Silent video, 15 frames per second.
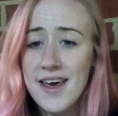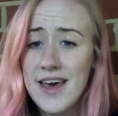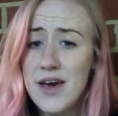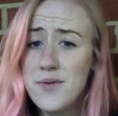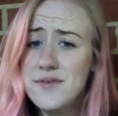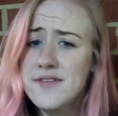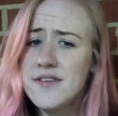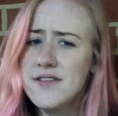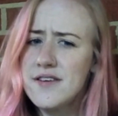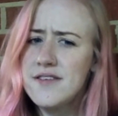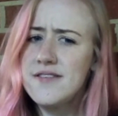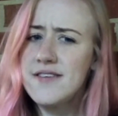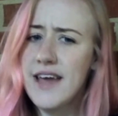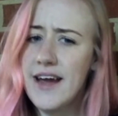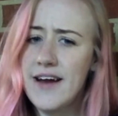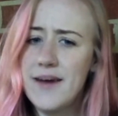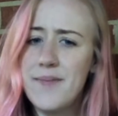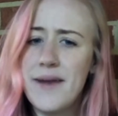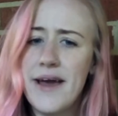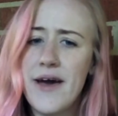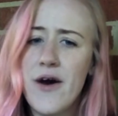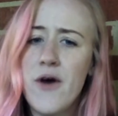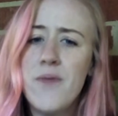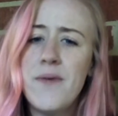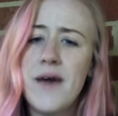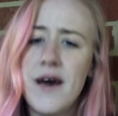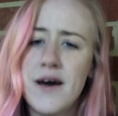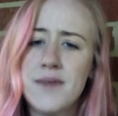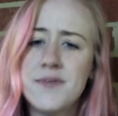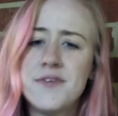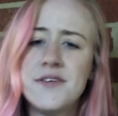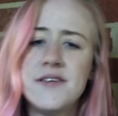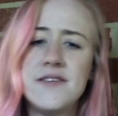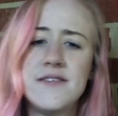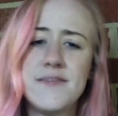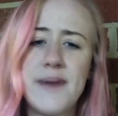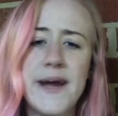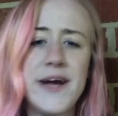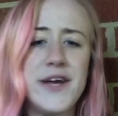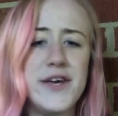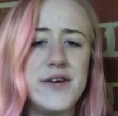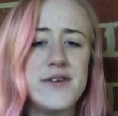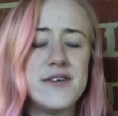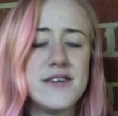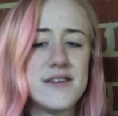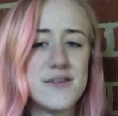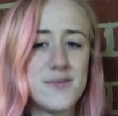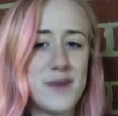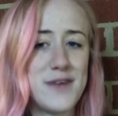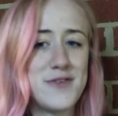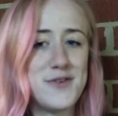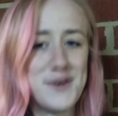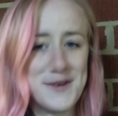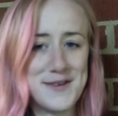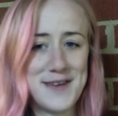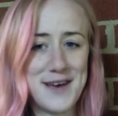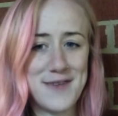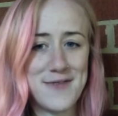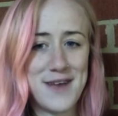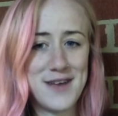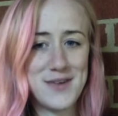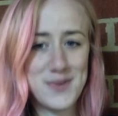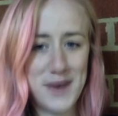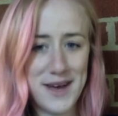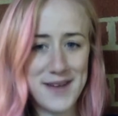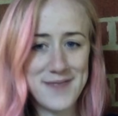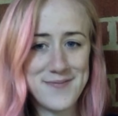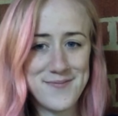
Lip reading: It was a little scary, but I hope it helps to inspire you to express yourself as well.